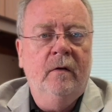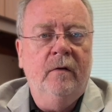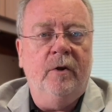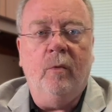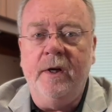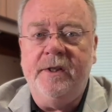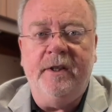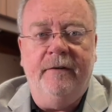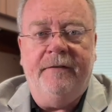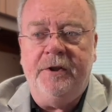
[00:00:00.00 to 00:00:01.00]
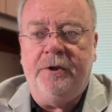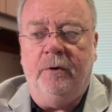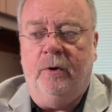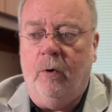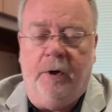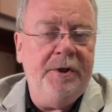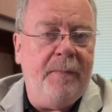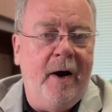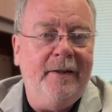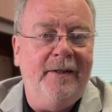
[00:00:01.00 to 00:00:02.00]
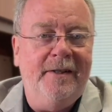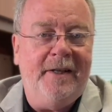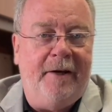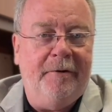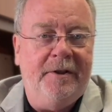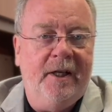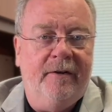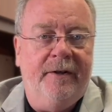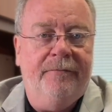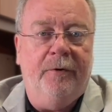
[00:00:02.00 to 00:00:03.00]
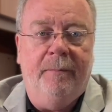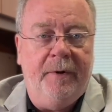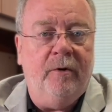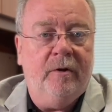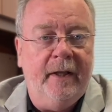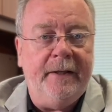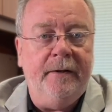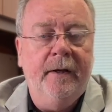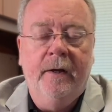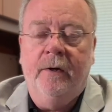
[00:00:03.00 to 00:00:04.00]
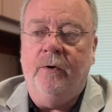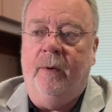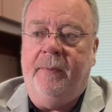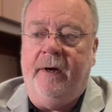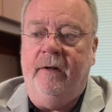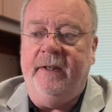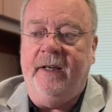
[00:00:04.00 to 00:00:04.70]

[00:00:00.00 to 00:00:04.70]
There was the official correspondence secretary for Bill Clinton, who apparently